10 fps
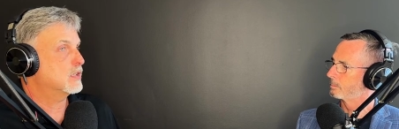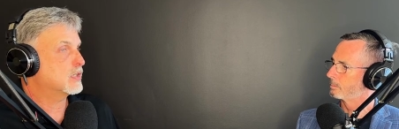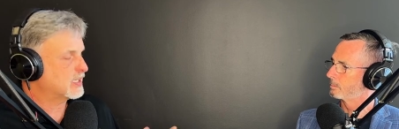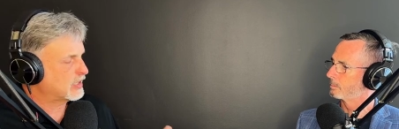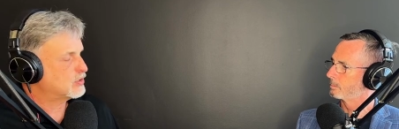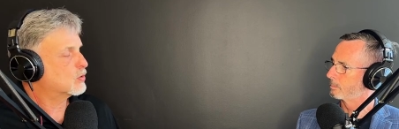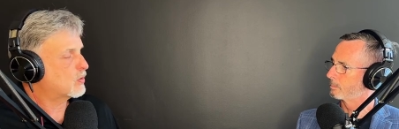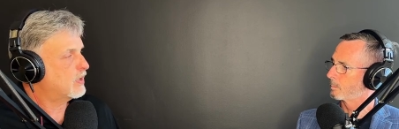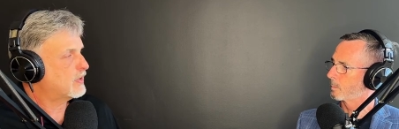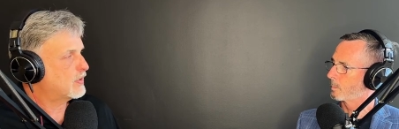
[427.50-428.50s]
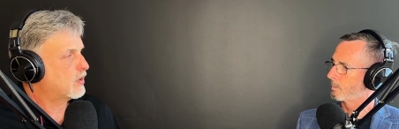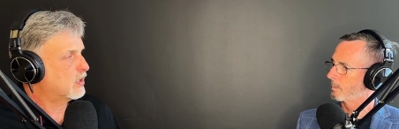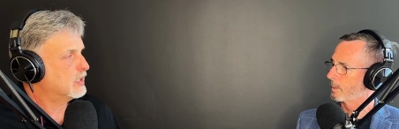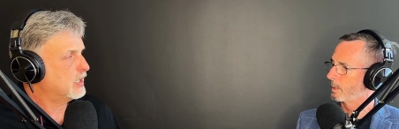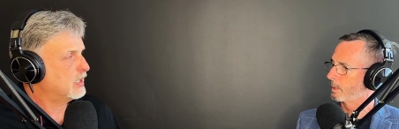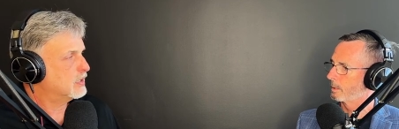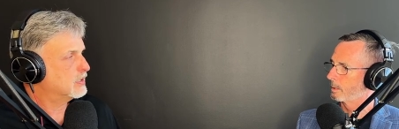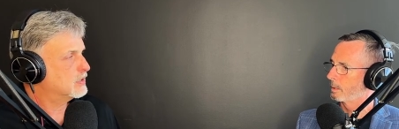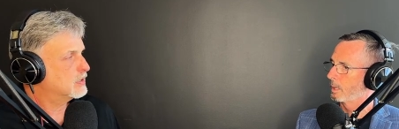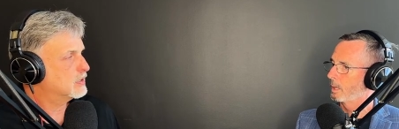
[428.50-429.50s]
Speaker 1: can they still qualify for R and D?
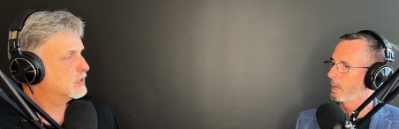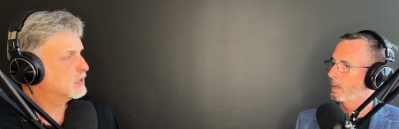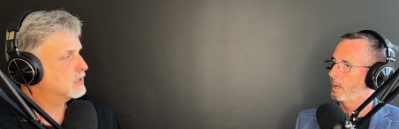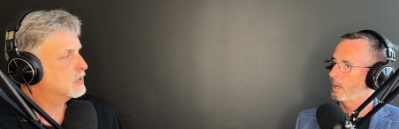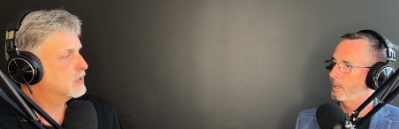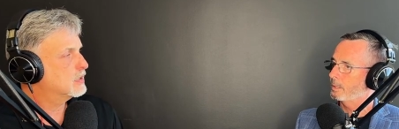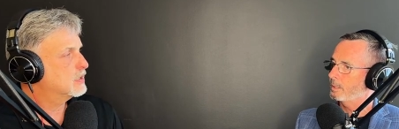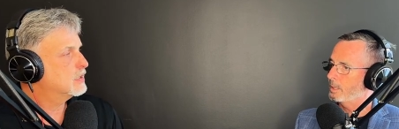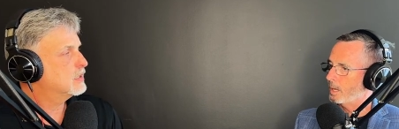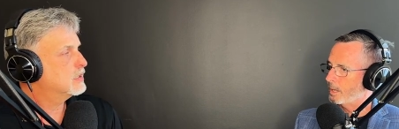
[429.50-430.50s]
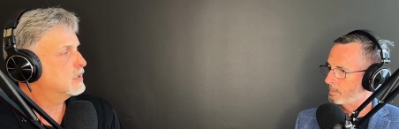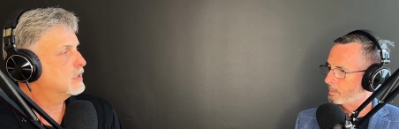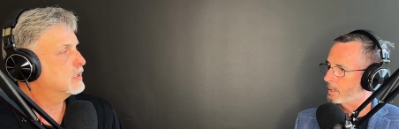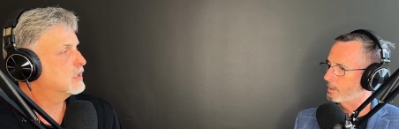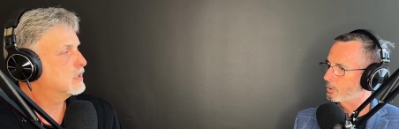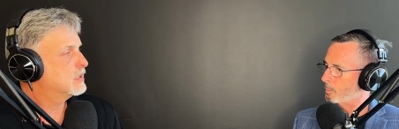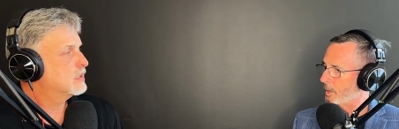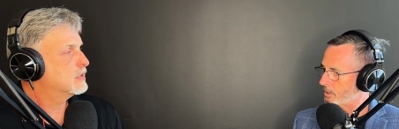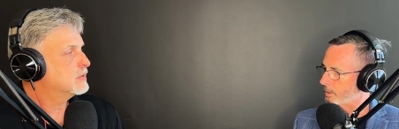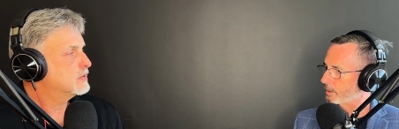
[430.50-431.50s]
Speaker 2: Yeah,
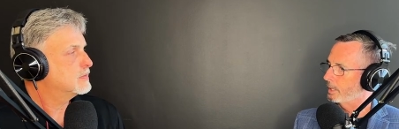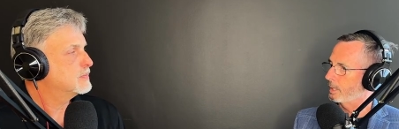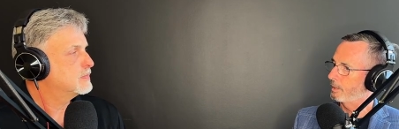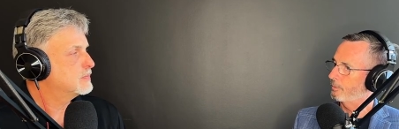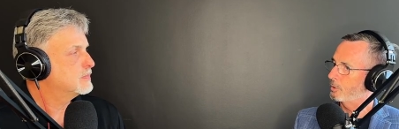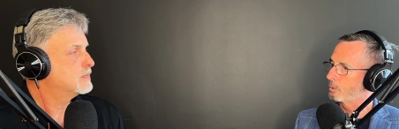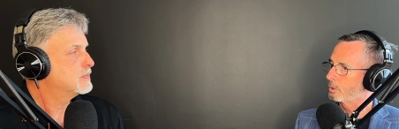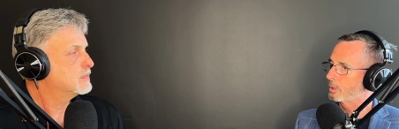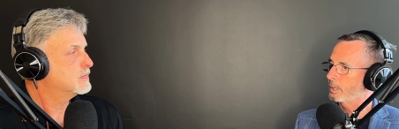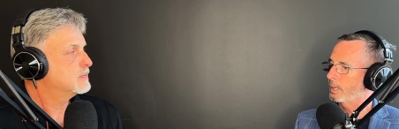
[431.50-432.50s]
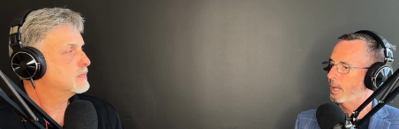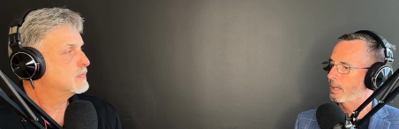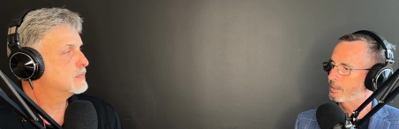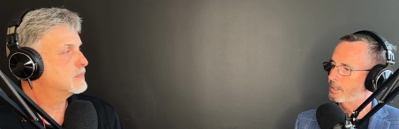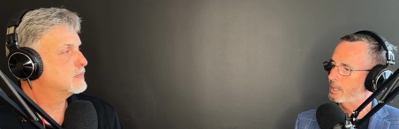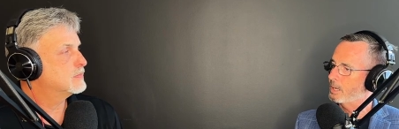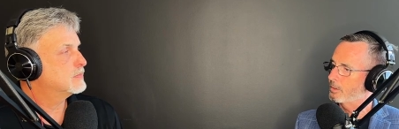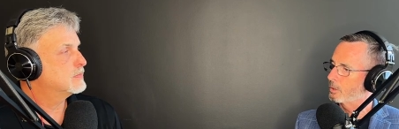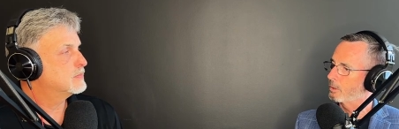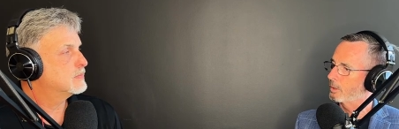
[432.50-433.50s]
especially if you're looking at
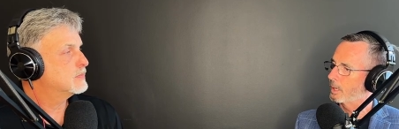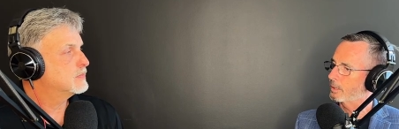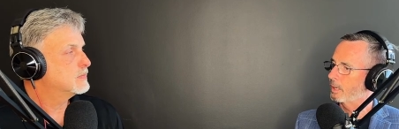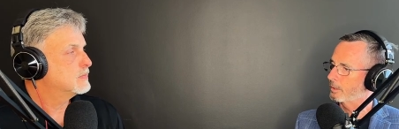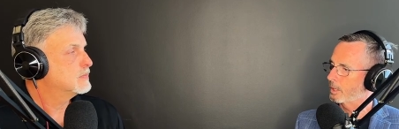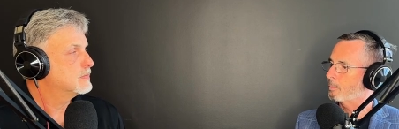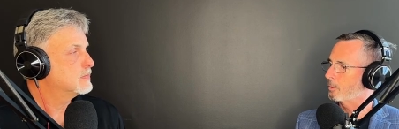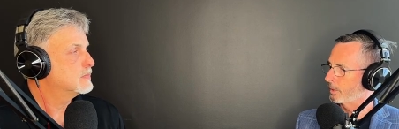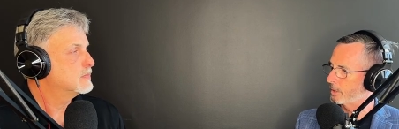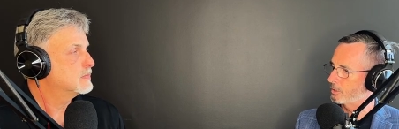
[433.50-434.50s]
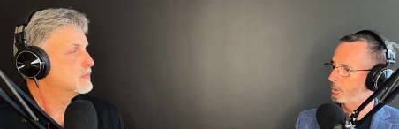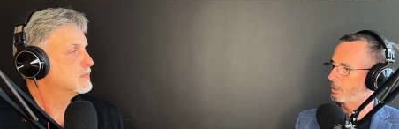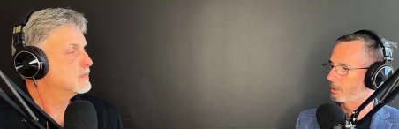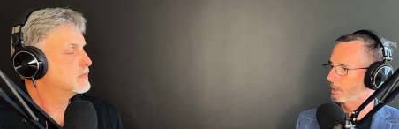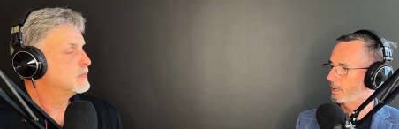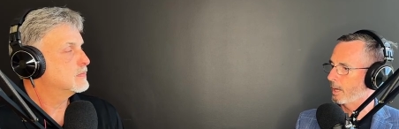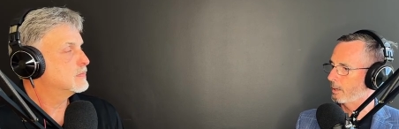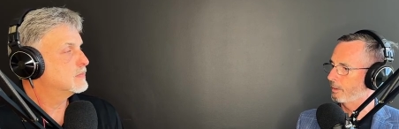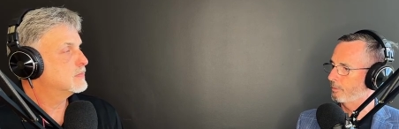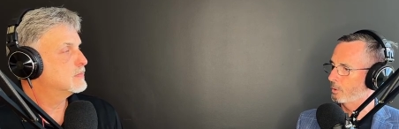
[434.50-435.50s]
either a, a couple things you could look at
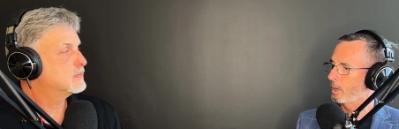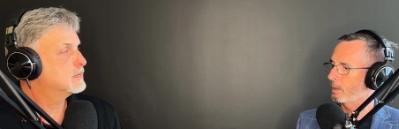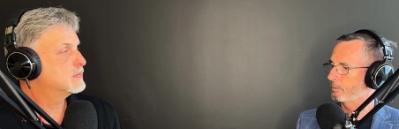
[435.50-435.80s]
if you have